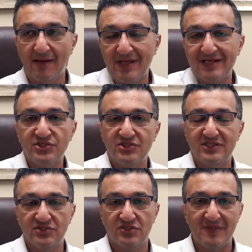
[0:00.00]
not interested
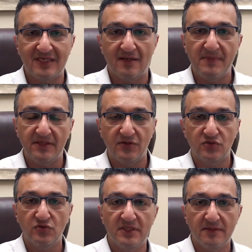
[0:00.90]
in just making $1 million or
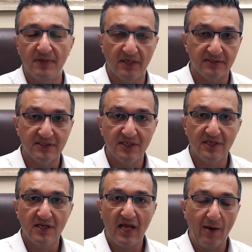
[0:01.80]
$2 million bucks.
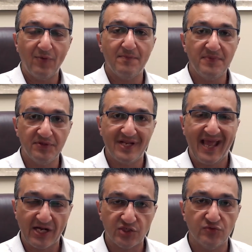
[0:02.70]
I want to build an
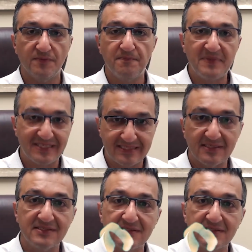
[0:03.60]
actual business.